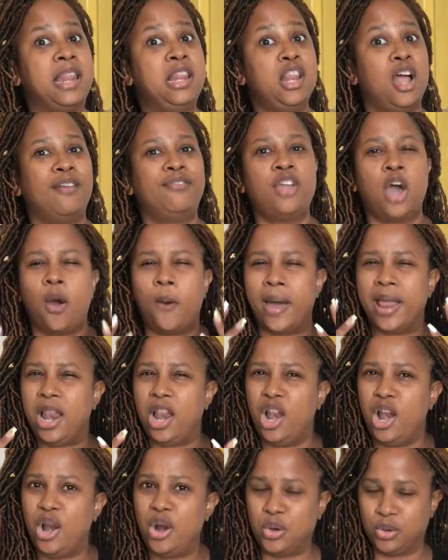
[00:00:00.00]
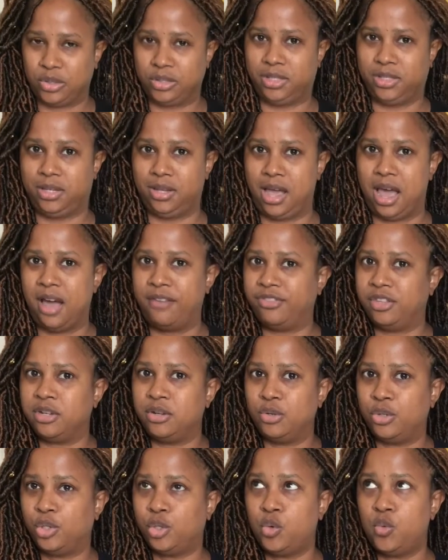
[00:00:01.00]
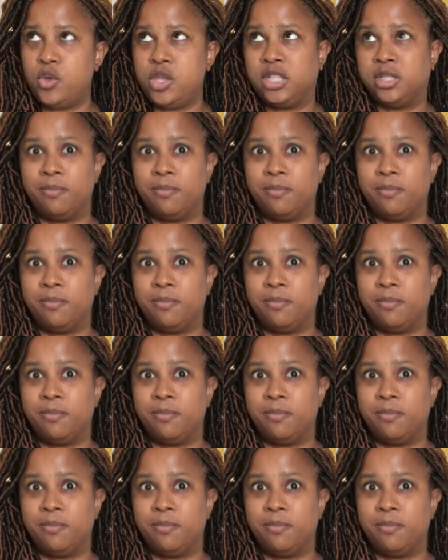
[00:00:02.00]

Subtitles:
loved how I looked after those 2 weeks.